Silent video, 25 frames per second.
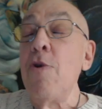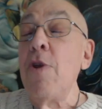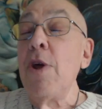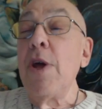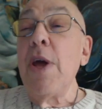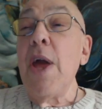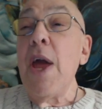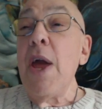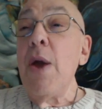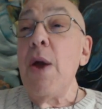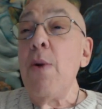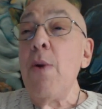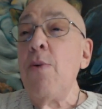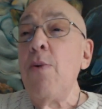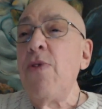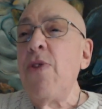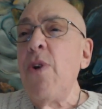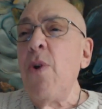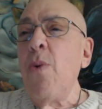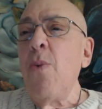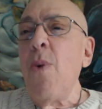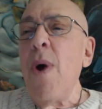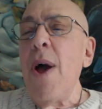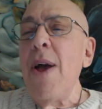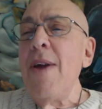communicate
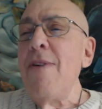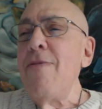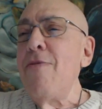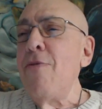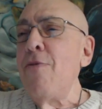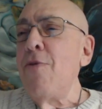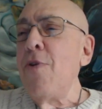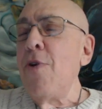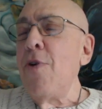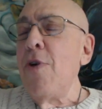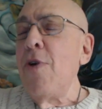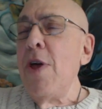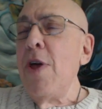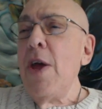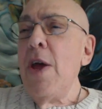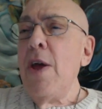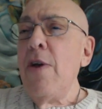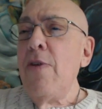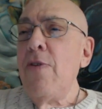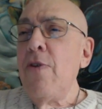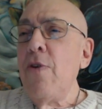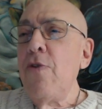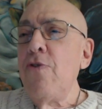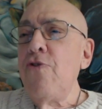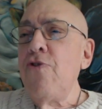with their wife, or
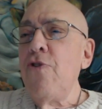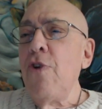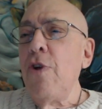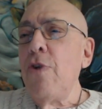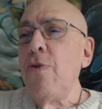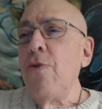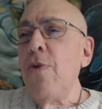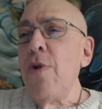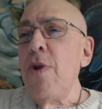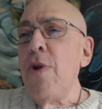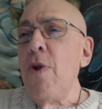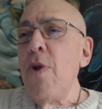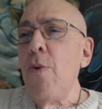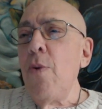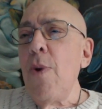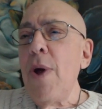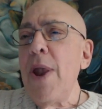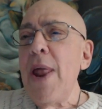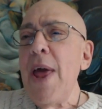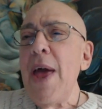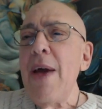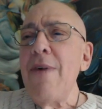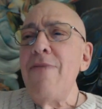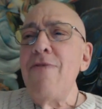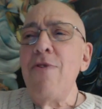their children, or
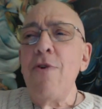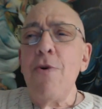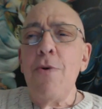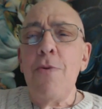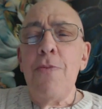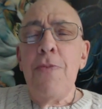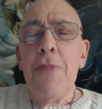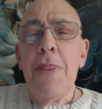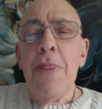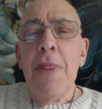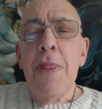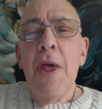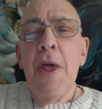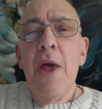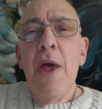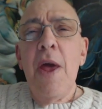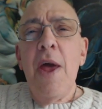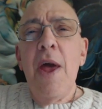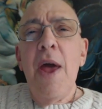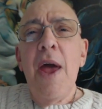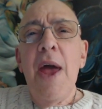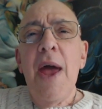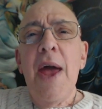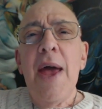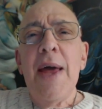what have you.
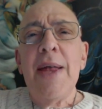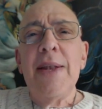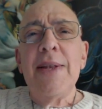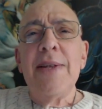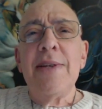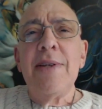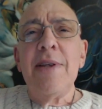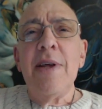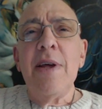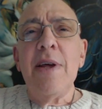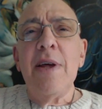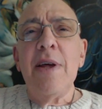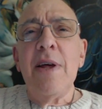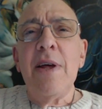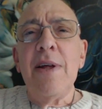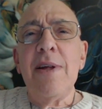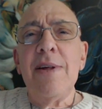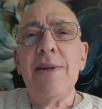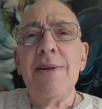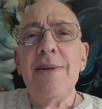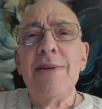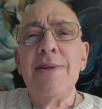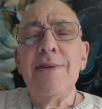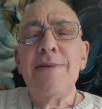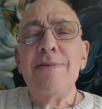And
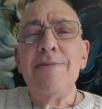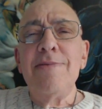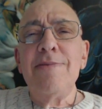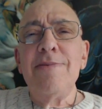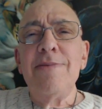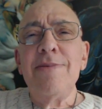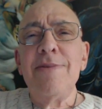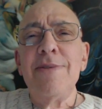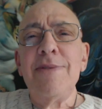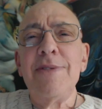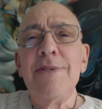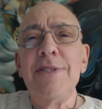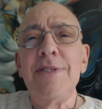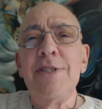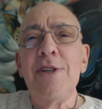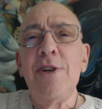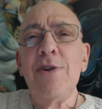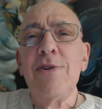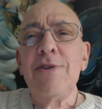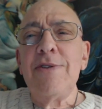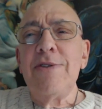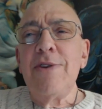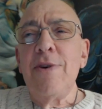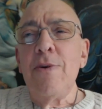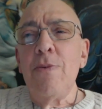
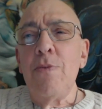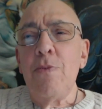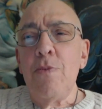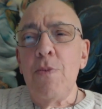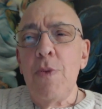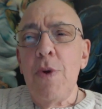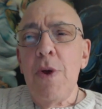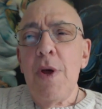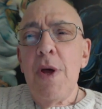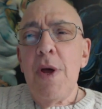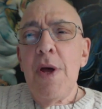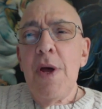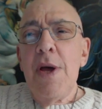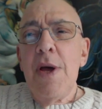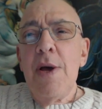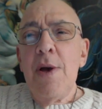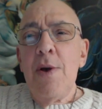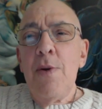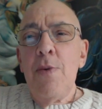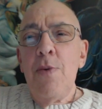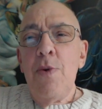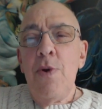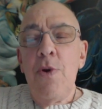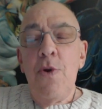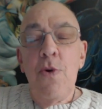so
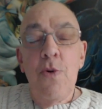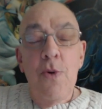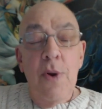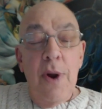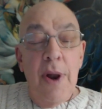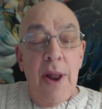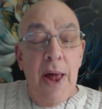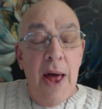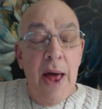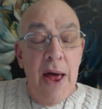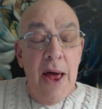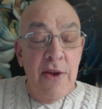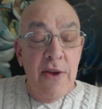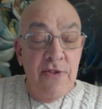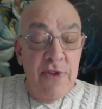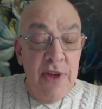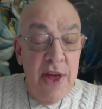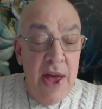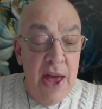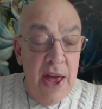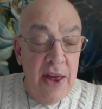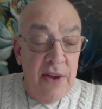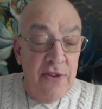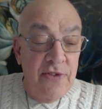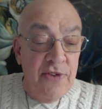
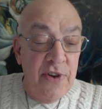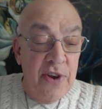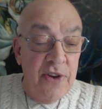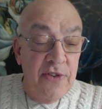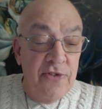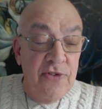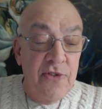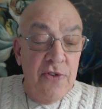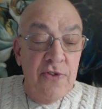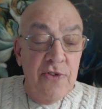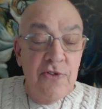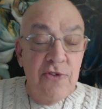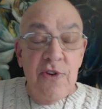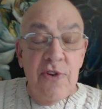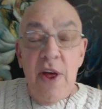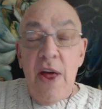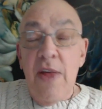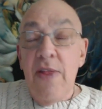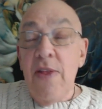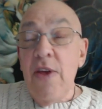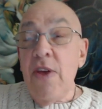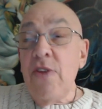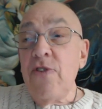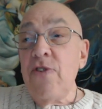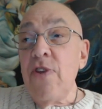utilize the ancestors
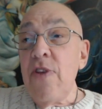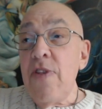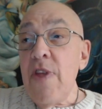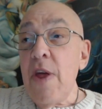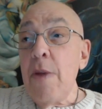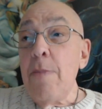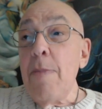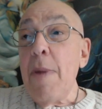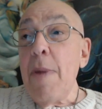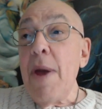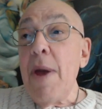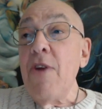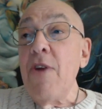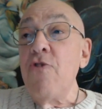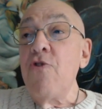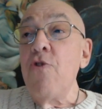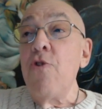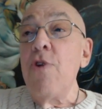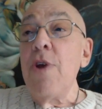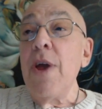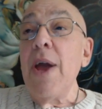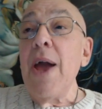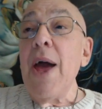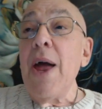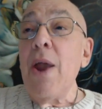on this, and then make
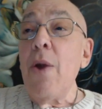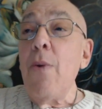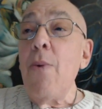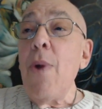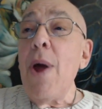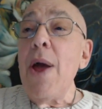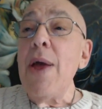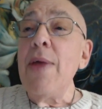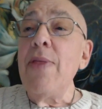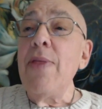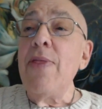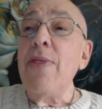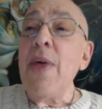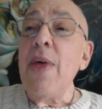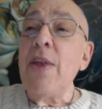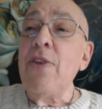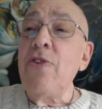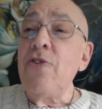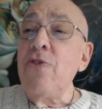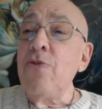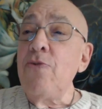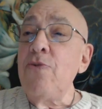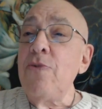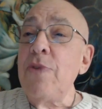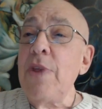sure you got it right.
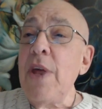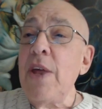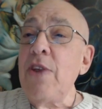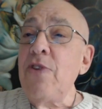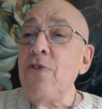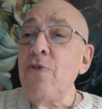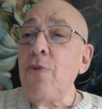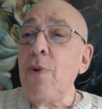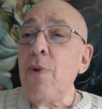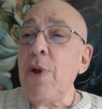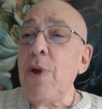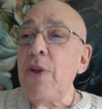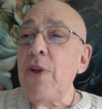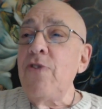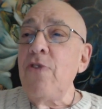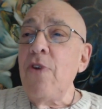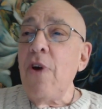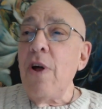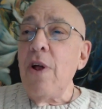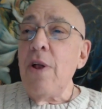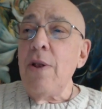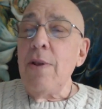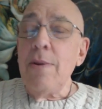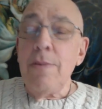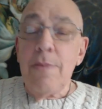That's what
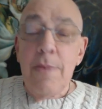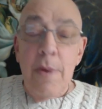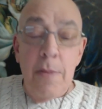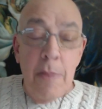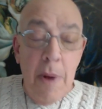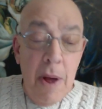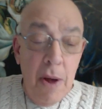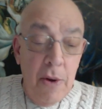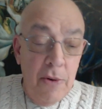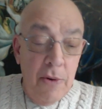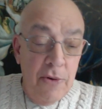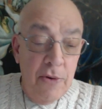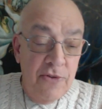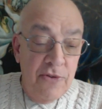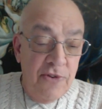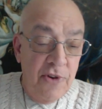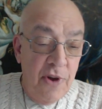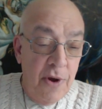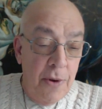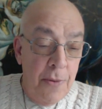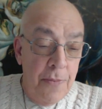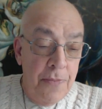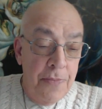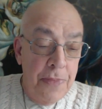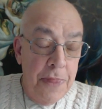it's all about.
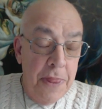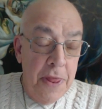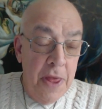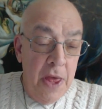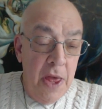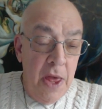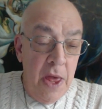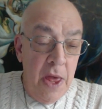So